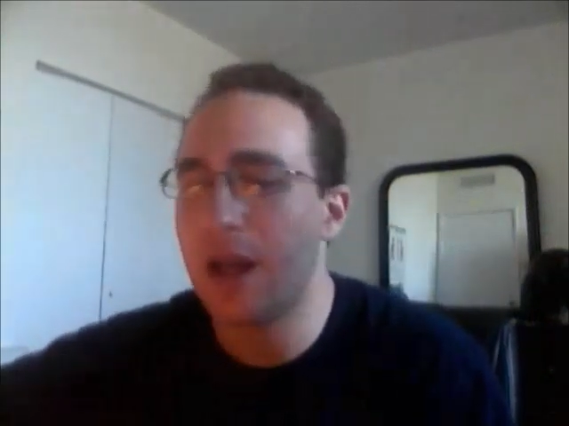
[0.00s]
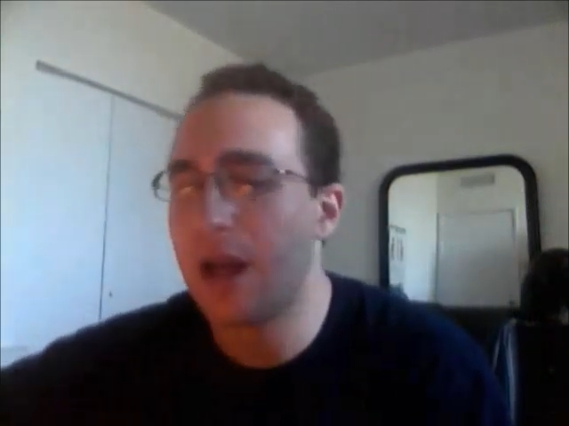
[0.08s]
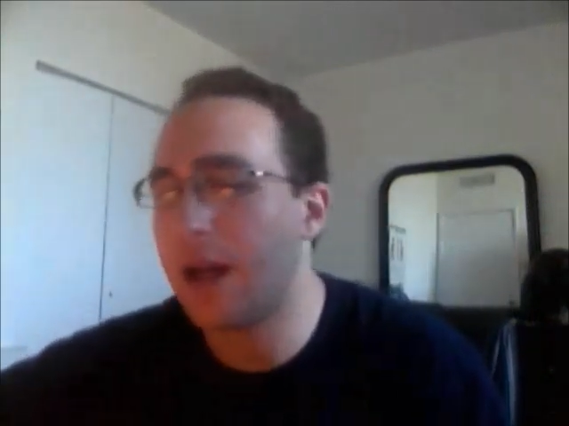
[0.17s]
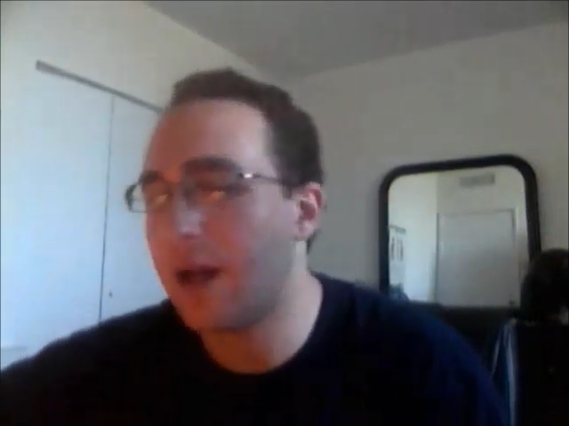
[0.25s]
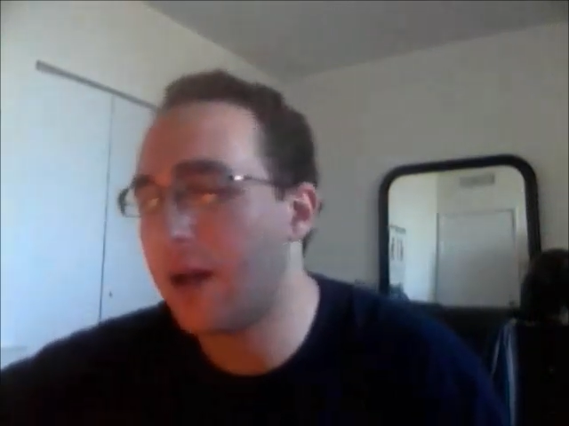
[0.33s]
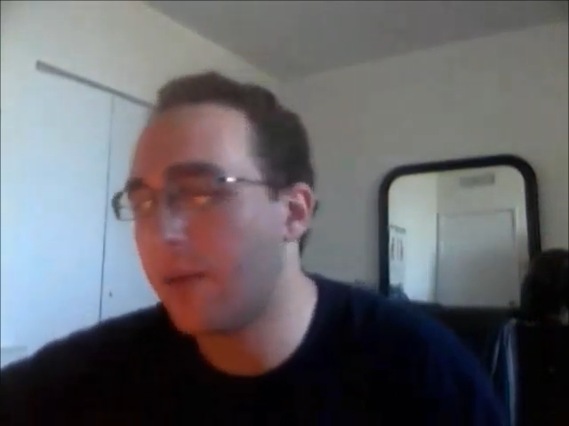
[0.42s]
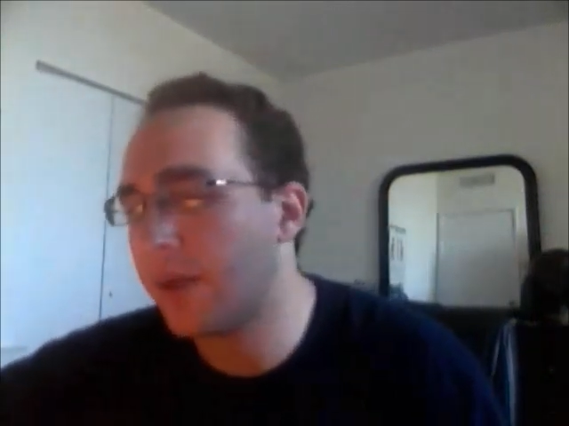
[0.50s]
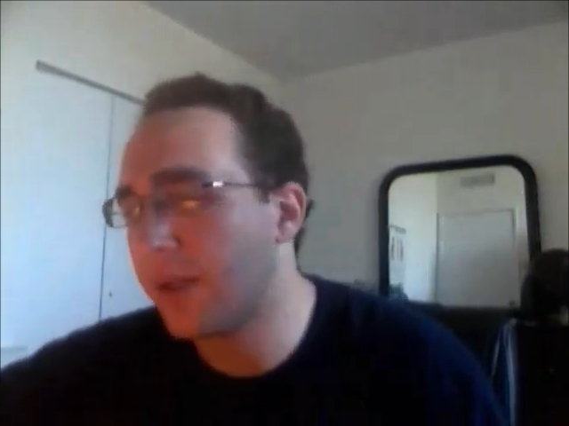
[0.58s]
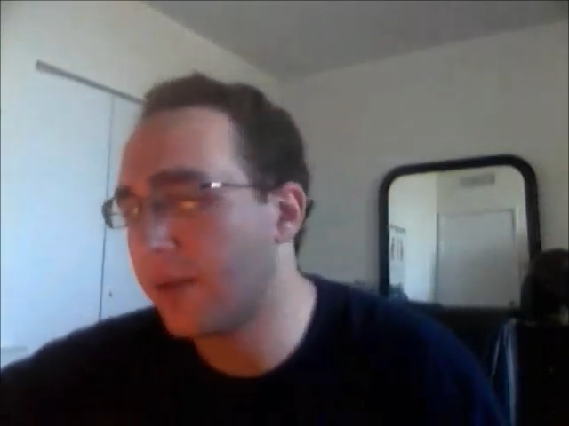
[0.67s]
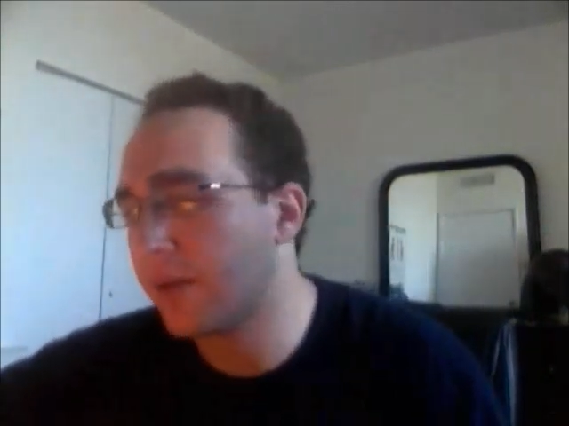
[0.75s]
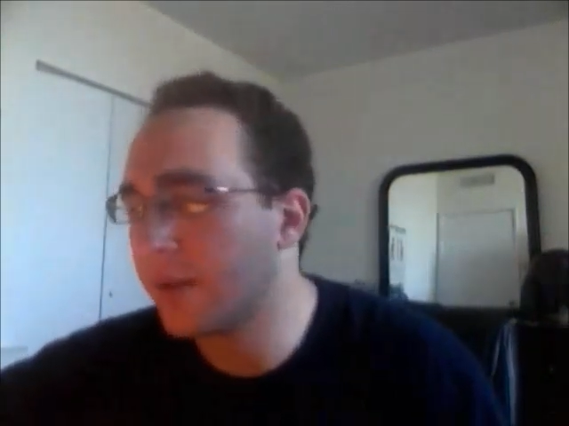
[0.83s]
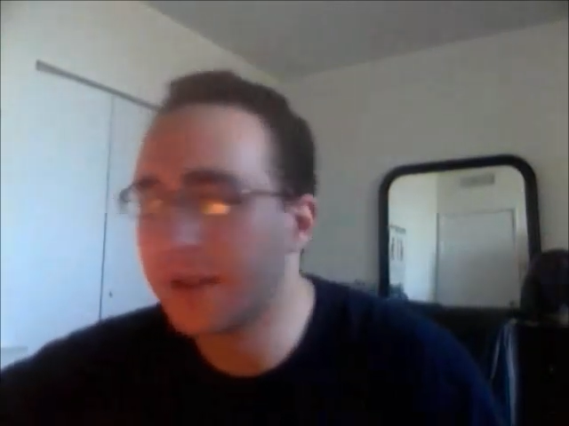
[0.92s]
One
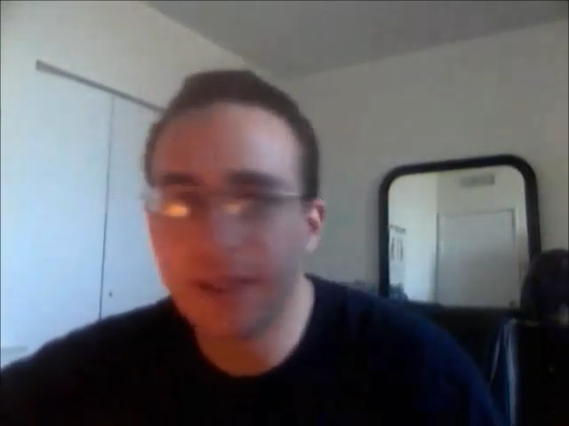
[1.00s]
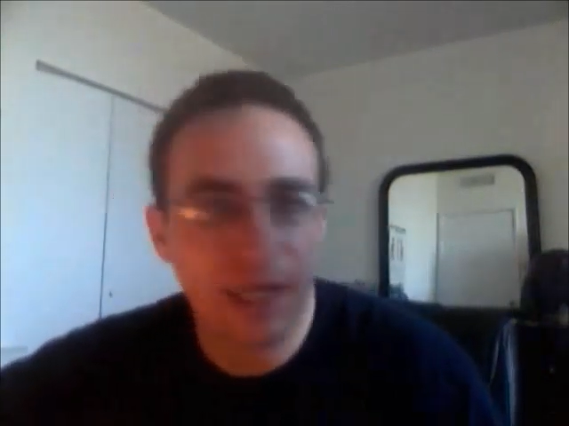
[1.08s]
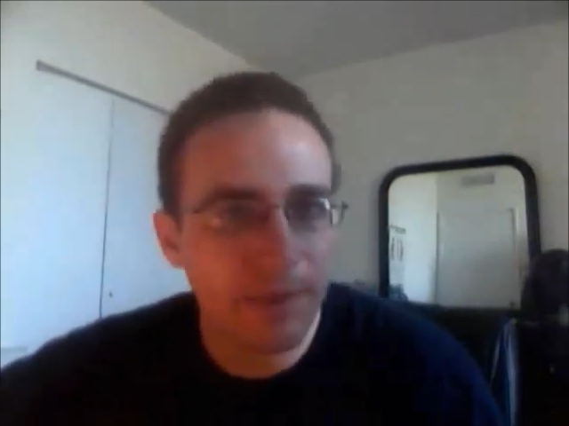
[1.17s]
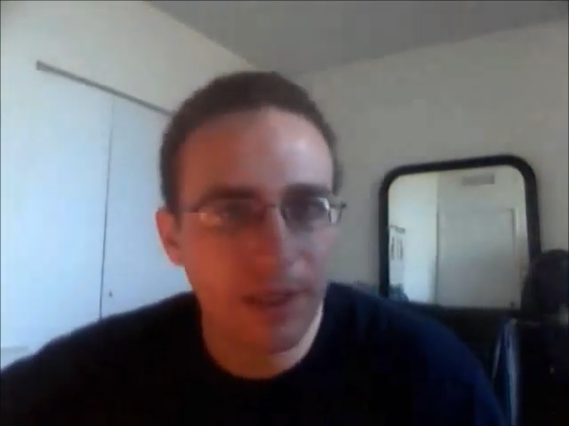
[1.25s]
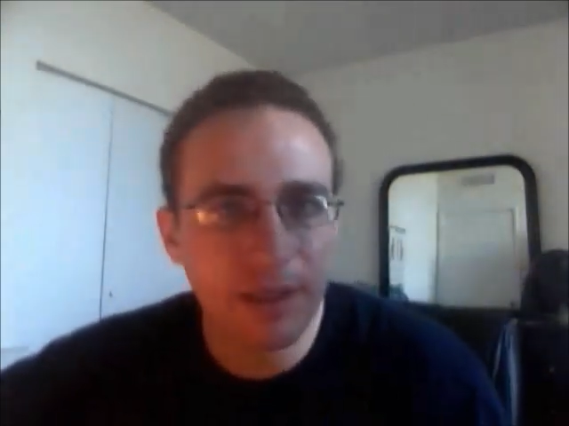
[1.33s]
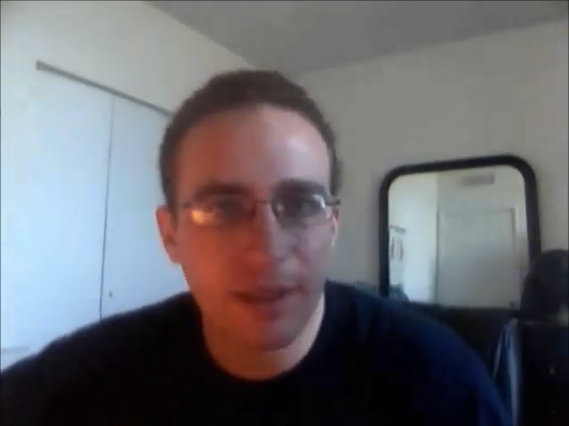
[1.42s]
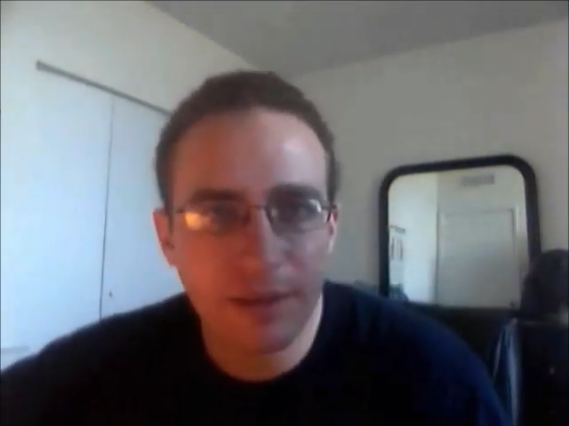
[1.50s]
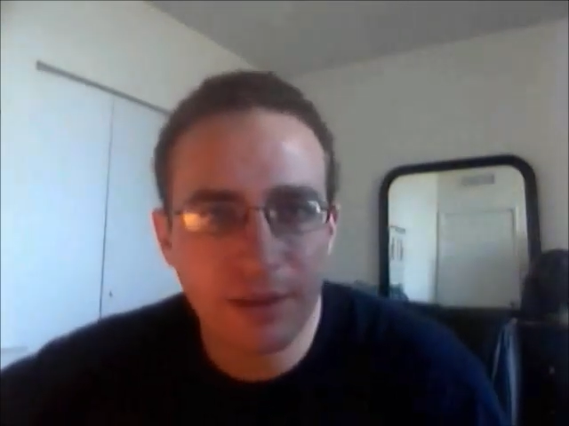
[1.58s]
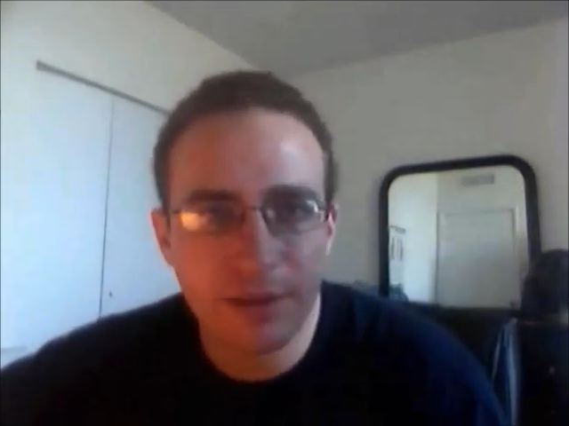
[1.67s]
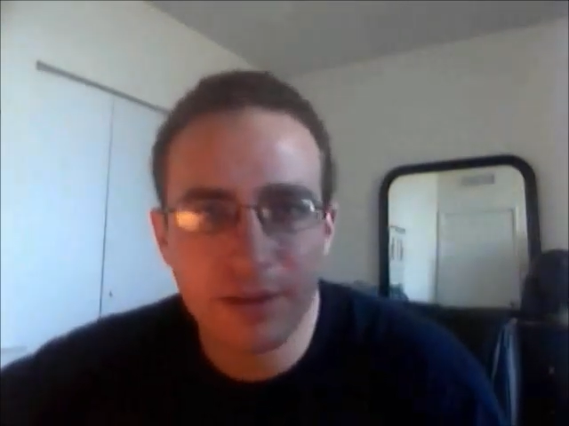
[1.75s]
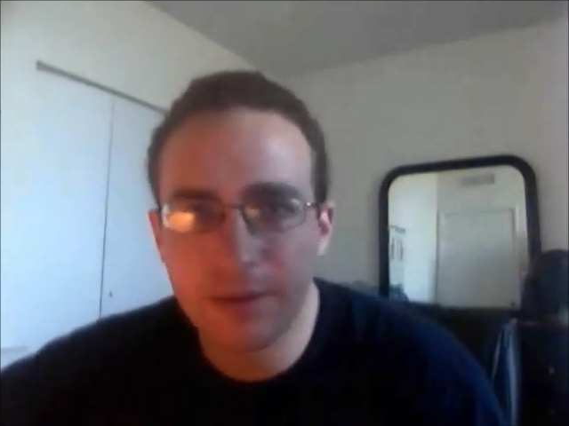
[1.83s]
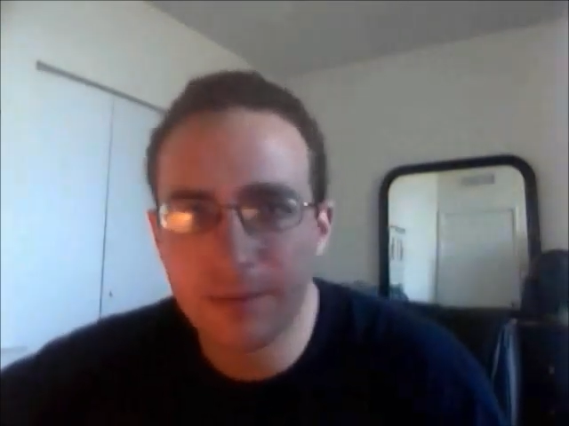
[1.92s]
other quick topic that
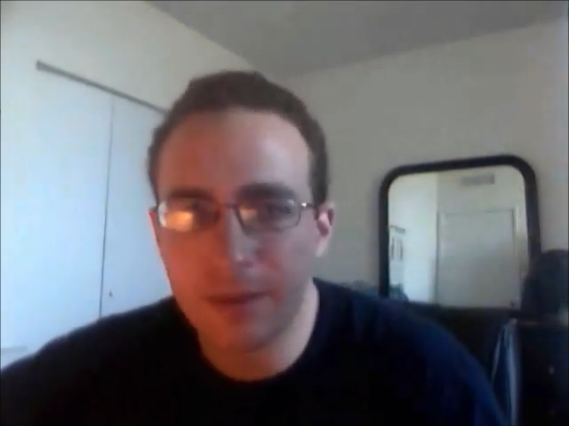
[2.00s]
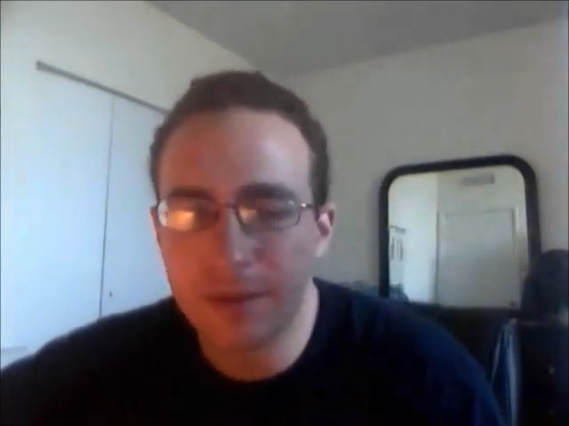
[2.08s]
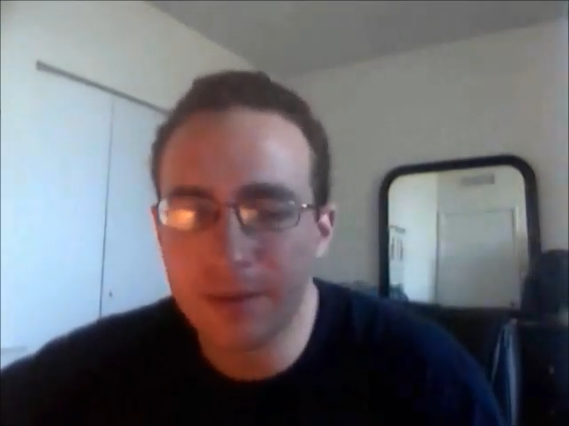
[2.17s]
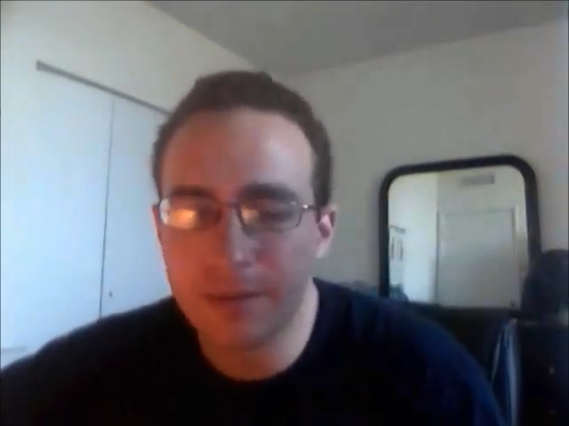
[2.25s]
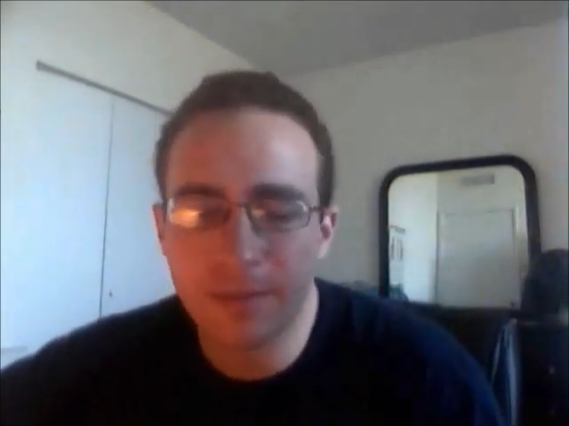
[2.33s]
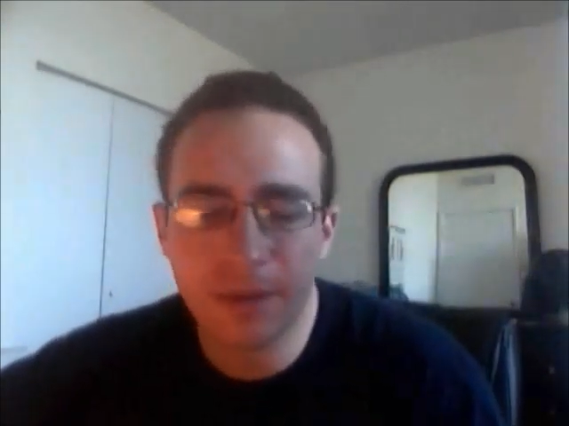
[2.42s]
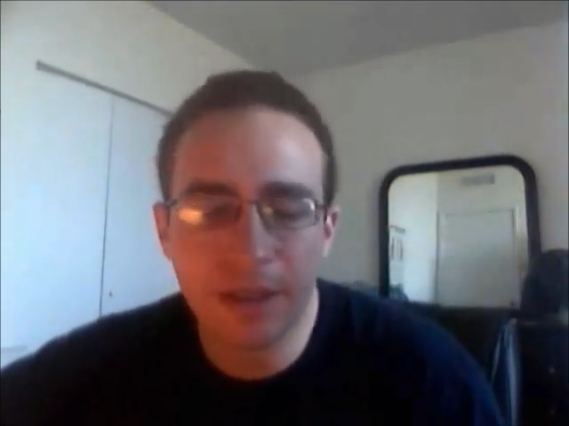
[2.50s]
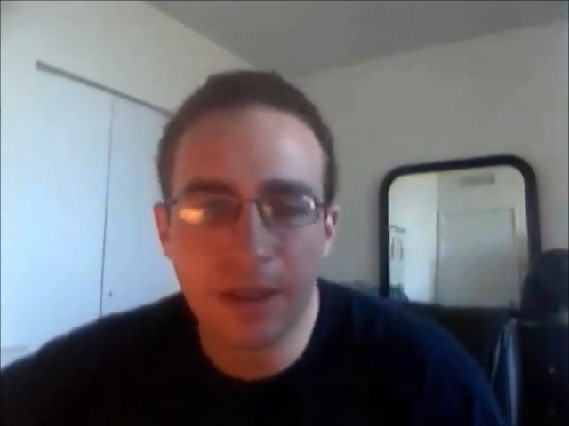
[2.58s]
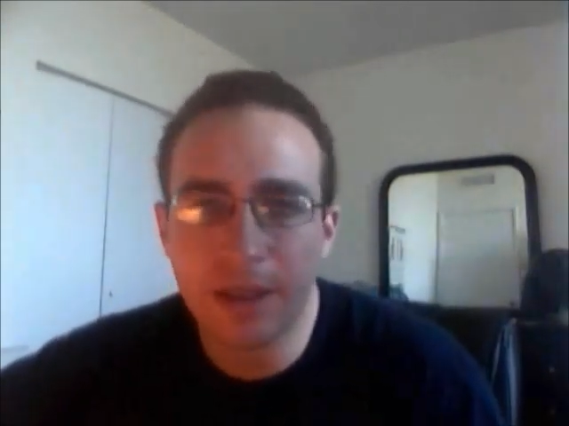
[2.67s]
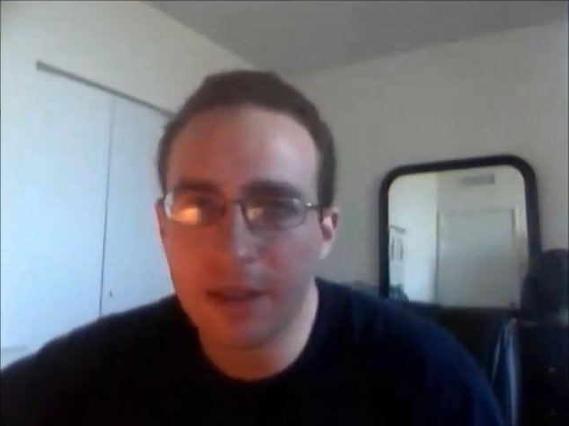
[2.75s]
just can get